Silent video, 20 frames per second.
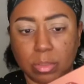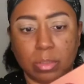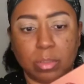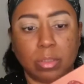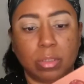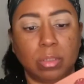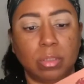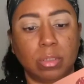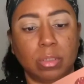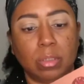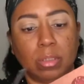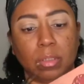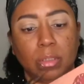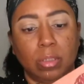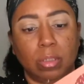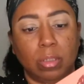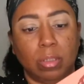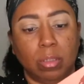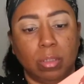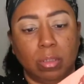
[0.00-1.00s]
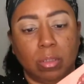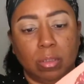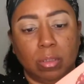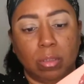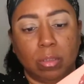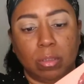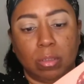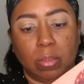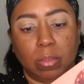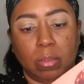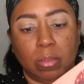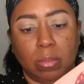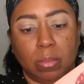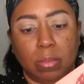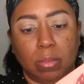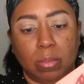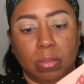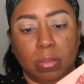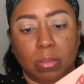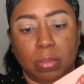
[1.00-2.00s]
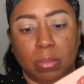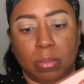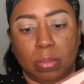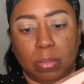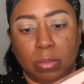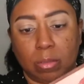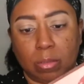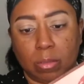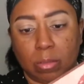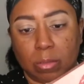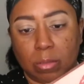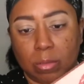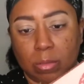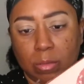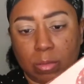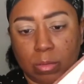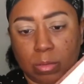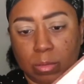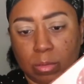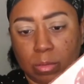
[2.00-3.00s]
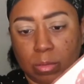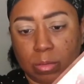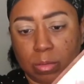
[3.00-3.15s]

(no one is talking)